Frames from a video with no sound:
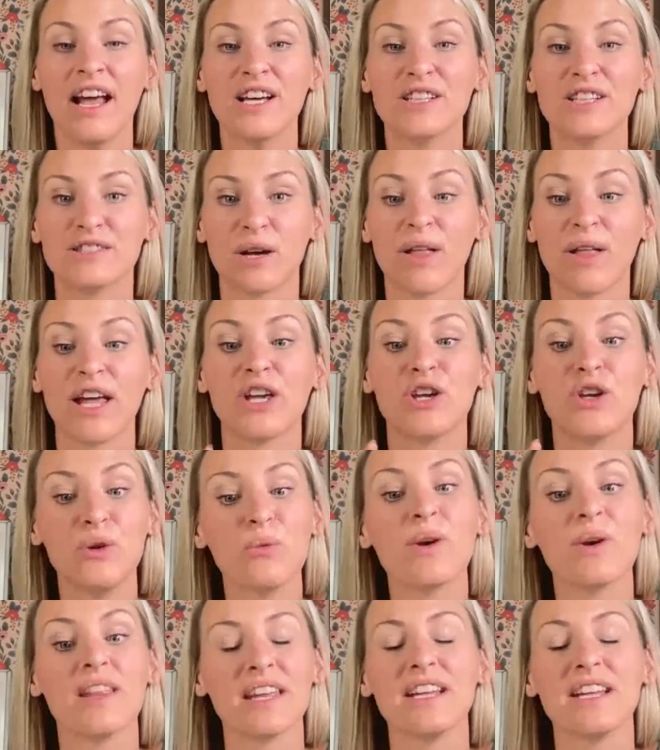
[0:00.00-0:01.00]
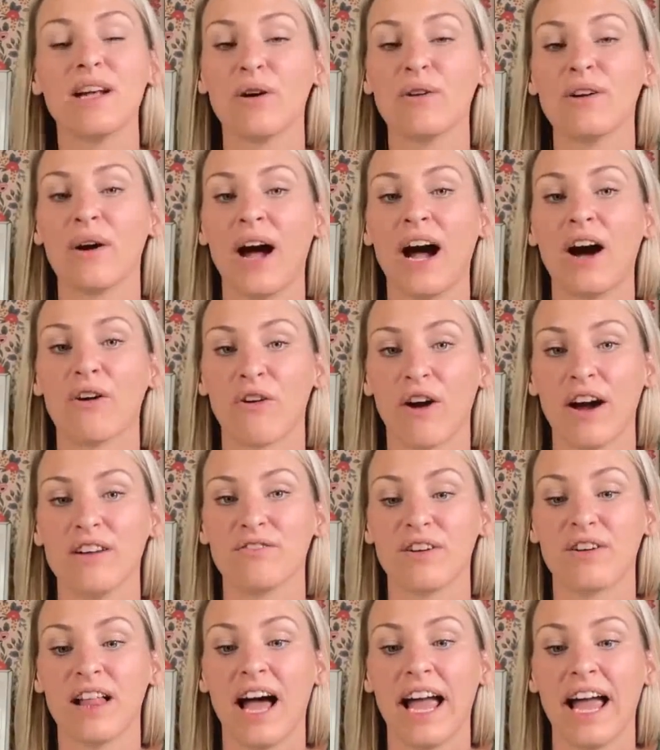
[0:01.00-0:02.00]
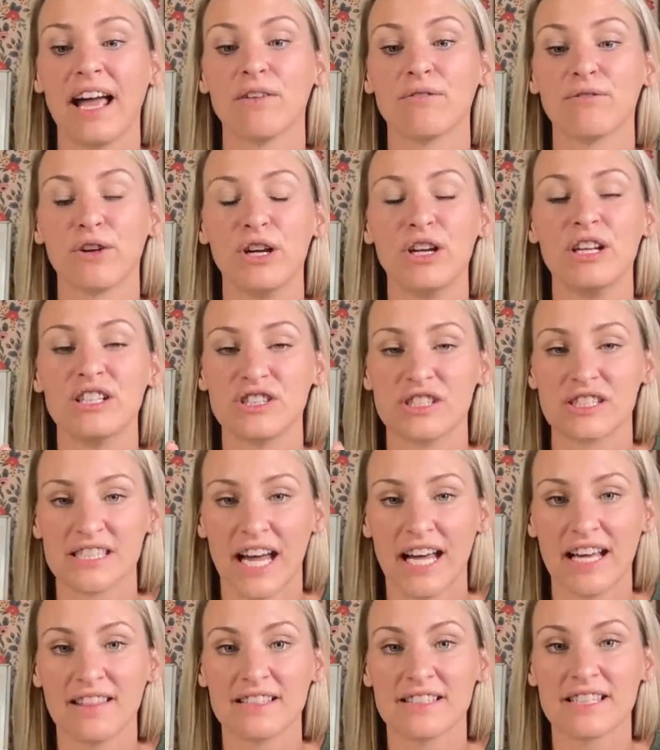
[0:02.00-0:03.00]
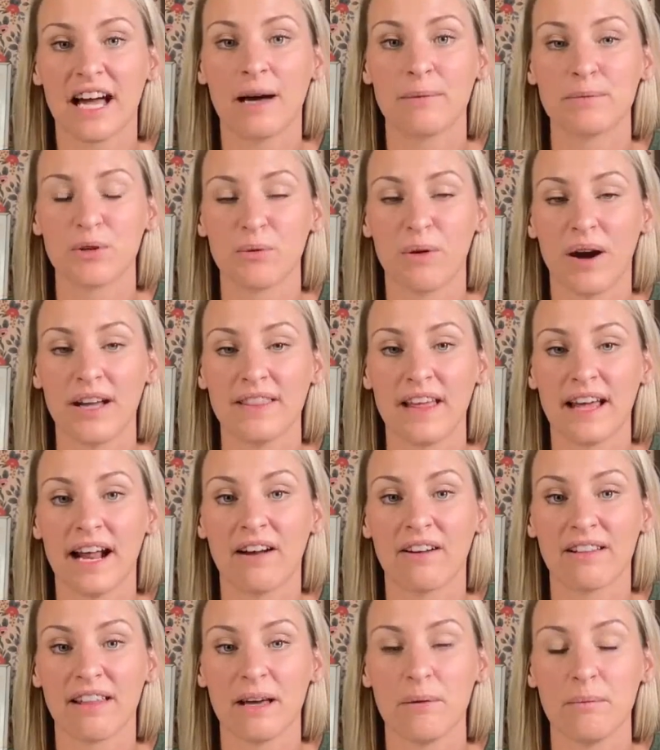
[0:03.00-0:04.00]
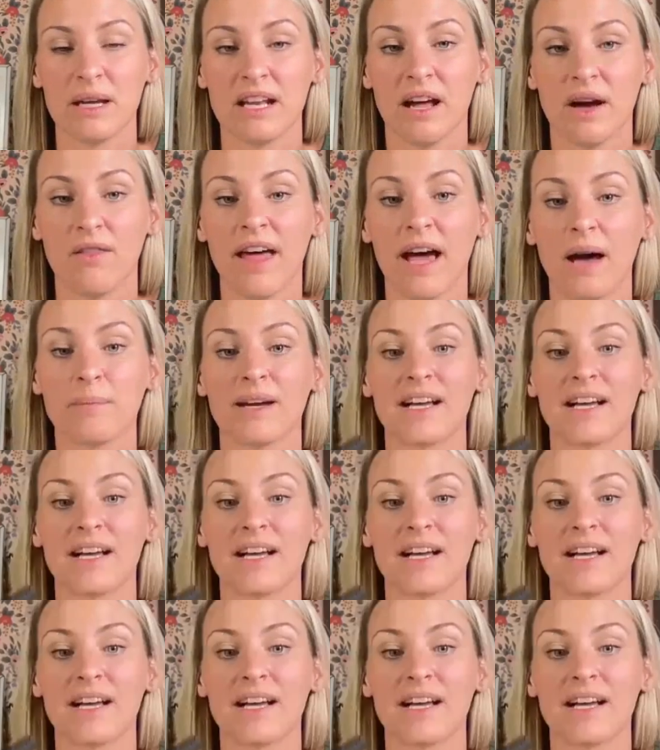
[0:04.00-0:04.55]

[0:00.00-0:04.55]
So, like, you really don't know how grateful I am for you to just take the time to write that out and let me know that,